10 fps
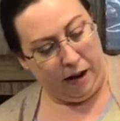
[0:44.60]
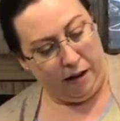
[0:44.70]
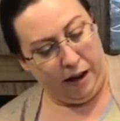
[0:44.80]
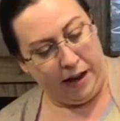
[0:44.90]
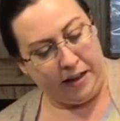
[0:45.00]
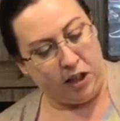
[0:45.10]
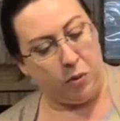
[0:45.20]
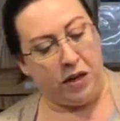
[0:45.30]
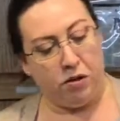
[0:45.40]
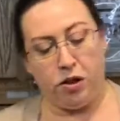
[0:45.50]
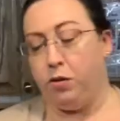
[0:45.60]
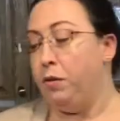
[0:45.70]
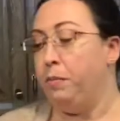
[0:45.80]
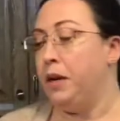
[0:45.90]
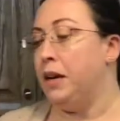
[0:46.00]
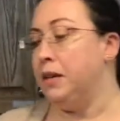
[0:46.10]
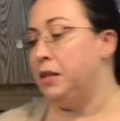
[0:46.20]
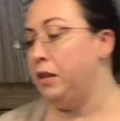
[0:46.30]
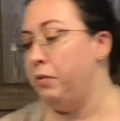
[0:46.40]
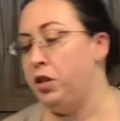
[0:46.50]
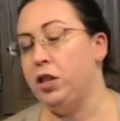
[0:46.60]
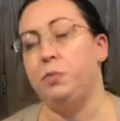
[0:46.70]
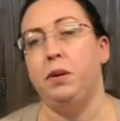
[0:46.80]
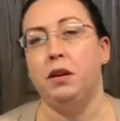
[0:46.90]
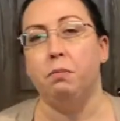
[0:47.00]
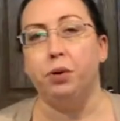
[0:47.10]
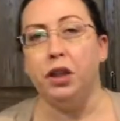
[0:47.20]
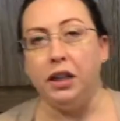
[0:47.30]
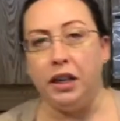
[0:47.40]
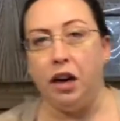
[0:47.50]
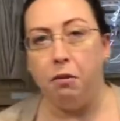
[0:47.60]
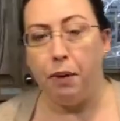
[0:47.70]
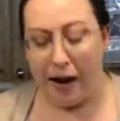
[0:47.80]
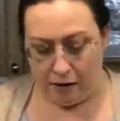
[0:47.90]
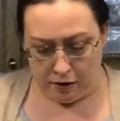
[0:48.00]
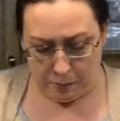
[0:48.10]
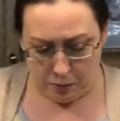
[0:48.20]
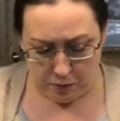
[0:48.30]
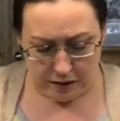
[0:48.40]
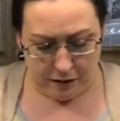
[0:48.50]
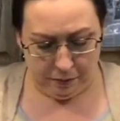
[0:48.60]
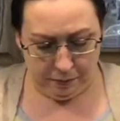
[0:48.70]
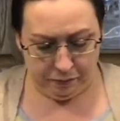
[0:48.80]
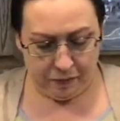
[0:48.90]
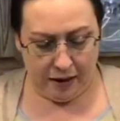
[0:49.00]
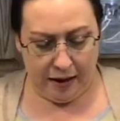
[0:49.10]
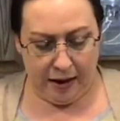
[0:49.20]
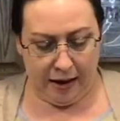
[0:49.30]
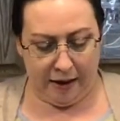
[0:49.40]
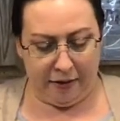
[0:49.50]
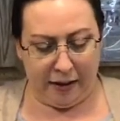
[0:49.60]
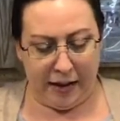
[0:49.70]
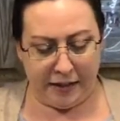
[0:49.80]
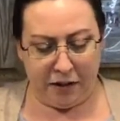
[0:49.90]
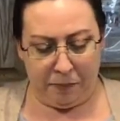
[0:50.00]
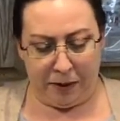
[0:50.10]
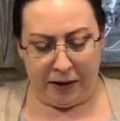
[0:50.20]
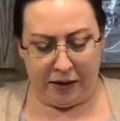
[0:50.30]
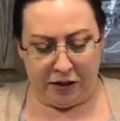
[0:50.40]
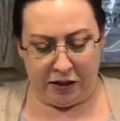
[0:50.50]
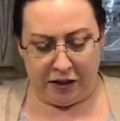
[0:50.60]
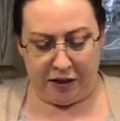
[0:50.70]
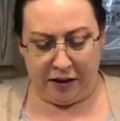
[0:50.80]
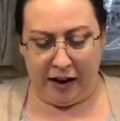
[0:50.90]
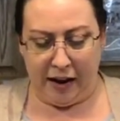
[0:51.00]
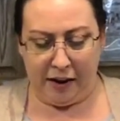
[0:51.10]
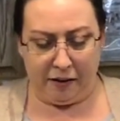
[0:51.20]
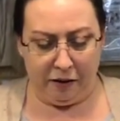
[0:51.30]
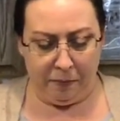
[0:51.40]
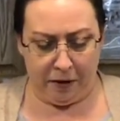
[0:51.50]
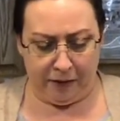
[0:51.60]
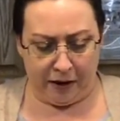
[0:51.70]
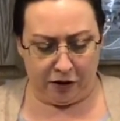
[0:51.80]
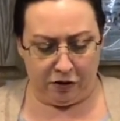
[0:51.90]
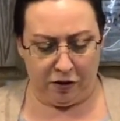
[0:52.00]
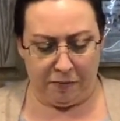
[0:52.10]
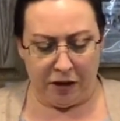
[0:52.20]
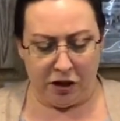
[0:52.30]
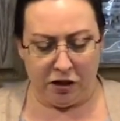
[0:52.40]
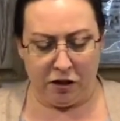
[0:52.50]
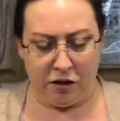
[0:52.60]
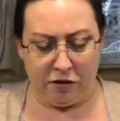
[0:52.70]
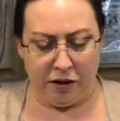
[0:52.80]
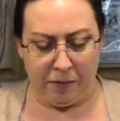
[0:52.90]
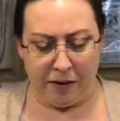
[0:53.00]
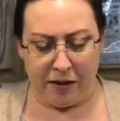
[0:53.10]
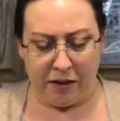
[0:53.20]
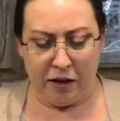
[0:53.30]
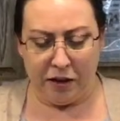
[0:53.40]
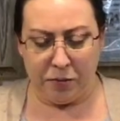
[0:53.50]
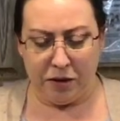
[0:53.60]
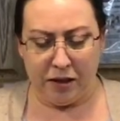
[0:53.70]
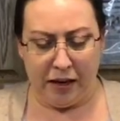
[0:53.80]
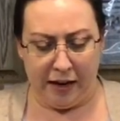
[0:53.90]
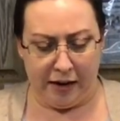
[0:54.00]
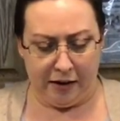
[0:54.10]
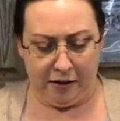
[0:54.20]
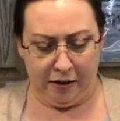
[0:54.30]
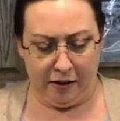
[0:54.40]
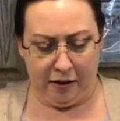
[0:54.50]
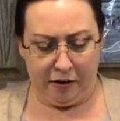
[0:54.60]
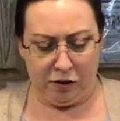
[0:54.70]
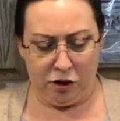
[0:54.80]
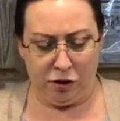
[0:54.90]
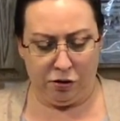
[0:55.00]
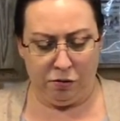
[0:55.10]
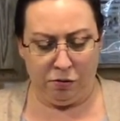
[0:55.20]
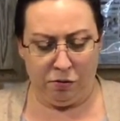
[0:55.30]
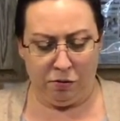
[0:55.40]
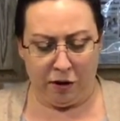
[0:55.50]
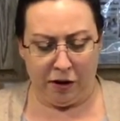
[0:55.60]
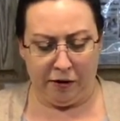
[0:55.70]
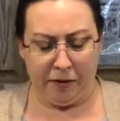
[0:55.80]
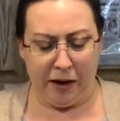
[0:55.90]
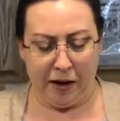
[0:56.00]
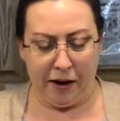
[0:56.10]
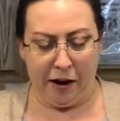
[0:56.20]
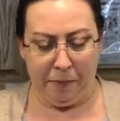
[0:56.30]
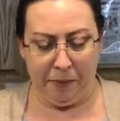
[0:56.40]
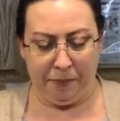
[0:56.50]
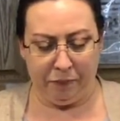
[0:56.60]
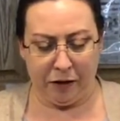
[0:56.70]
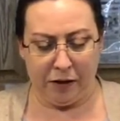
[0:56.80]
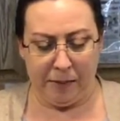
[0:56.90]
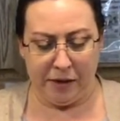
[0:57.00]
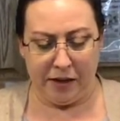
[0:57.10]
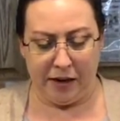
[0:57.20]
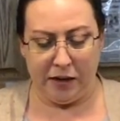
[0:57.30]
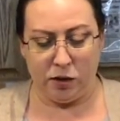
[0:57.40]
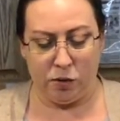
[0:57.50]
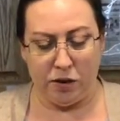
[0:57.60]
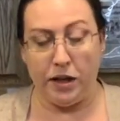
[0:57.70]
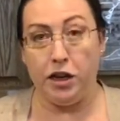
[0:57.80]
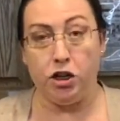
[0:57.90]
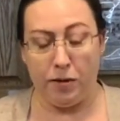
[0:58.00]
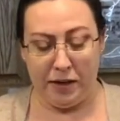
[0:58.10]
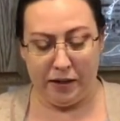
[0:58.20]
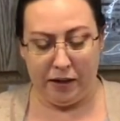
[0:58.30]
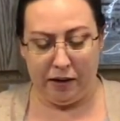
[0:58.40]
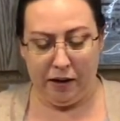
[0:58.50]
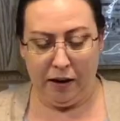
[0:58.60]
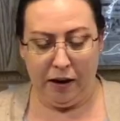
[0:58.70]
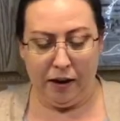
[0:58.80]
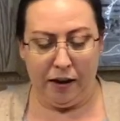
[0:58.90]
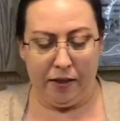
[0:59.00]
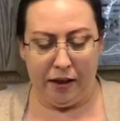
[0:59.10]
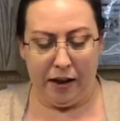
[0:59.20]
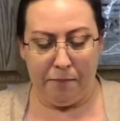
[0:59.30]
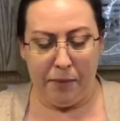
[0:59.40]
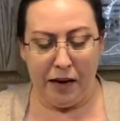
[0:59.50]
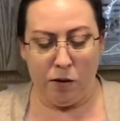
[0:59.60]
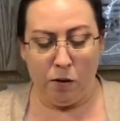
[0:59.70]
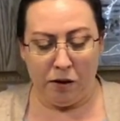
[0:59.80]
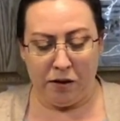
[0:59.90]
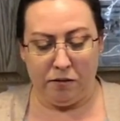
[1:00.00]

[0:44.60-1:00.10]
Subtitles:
adding sweetener to them because they would just be completely unpalatable without. And the last little bit is just to add a little bit of extra dimension to your cranberry sauce. We're just going to add 2 cut up clementines or tangerines, and the Mineola